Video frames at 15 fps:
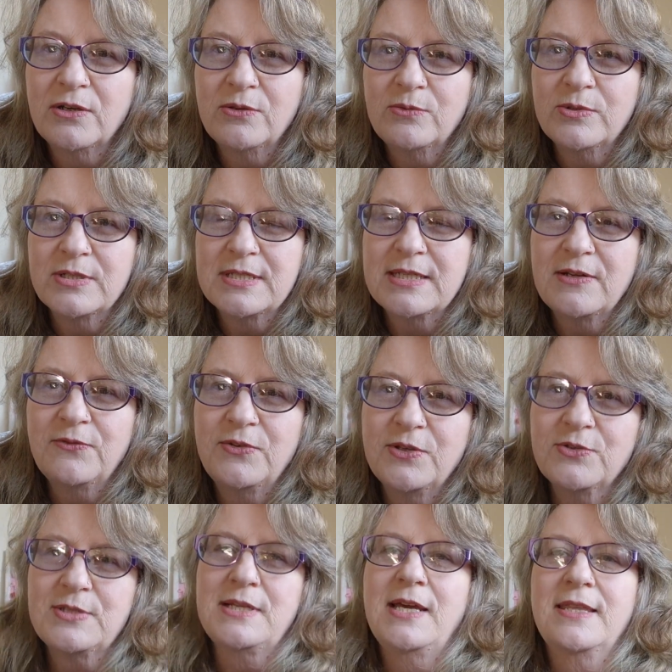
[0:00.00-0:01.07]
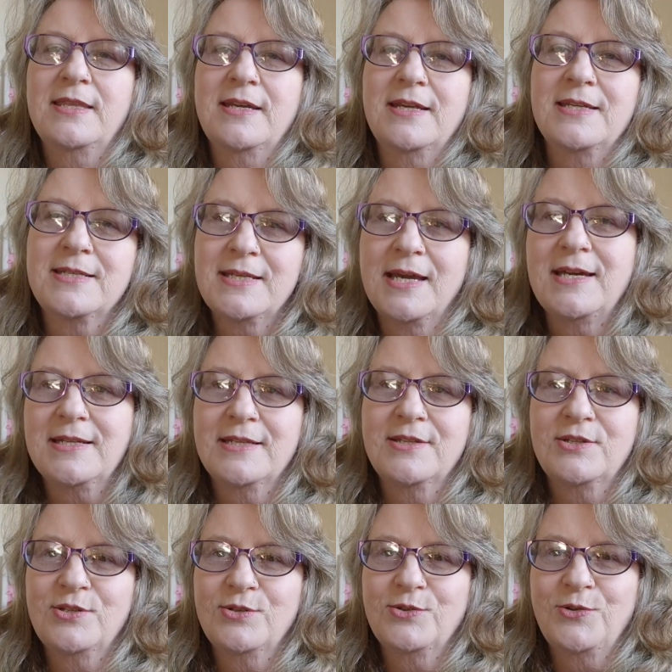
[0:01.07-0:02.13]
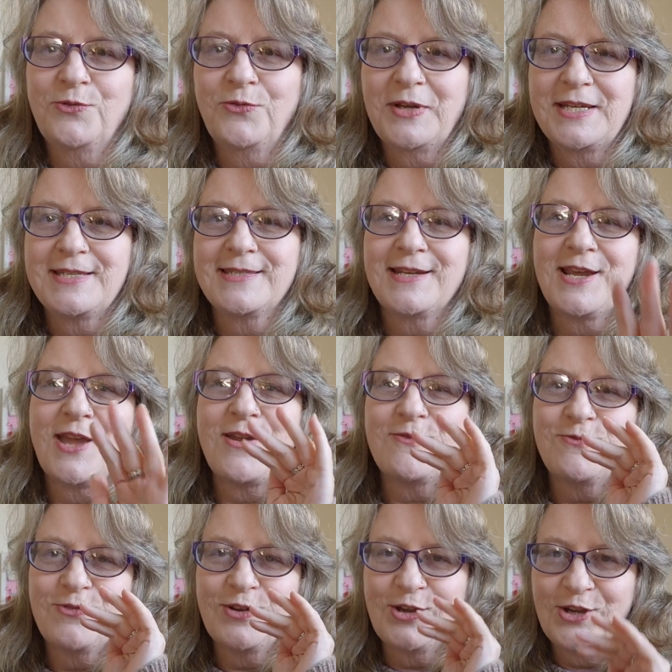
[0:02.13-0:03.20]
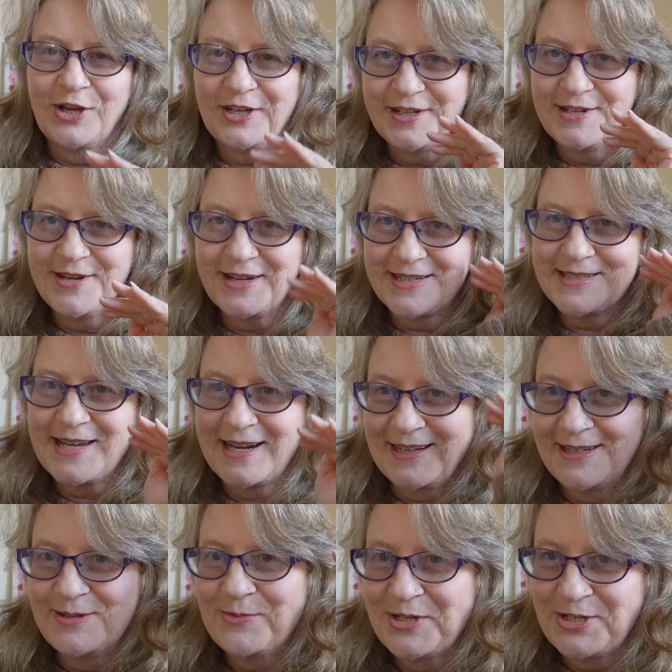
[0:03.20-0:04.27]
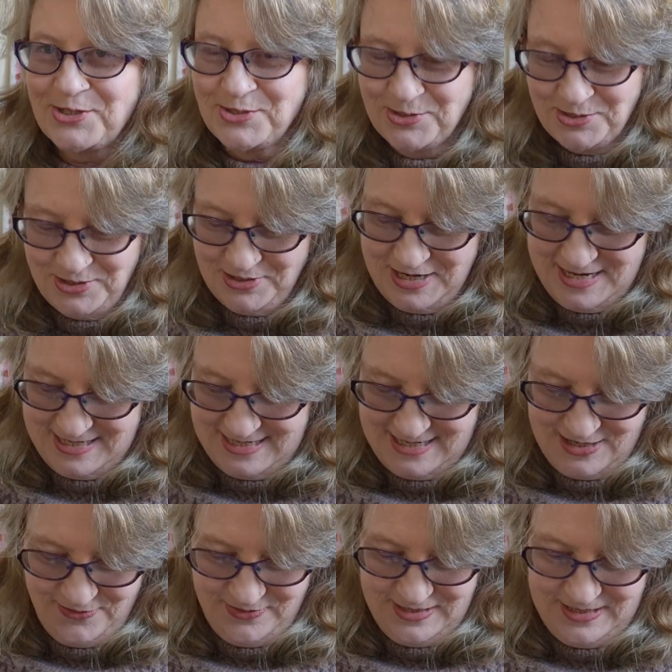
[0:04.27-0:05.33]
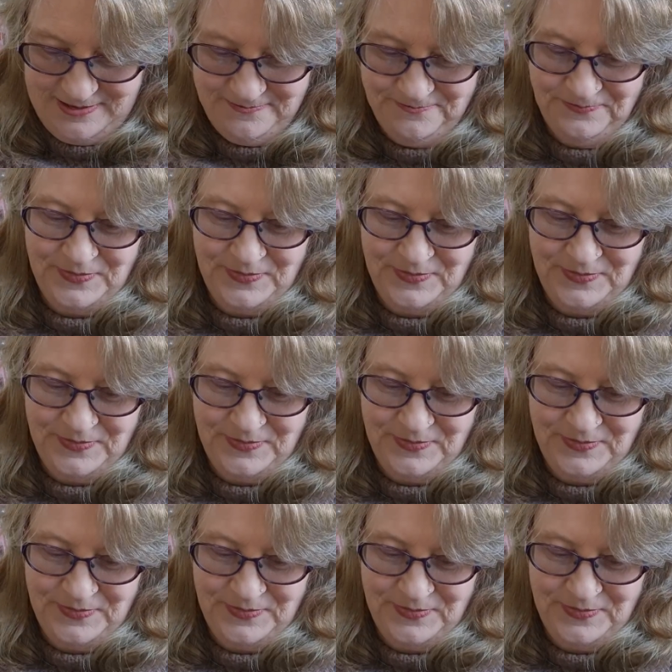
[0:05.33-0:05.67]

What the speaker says: it was that it feels like that I started the Tour de Fleece that I have forgotten exactly which order I did everything.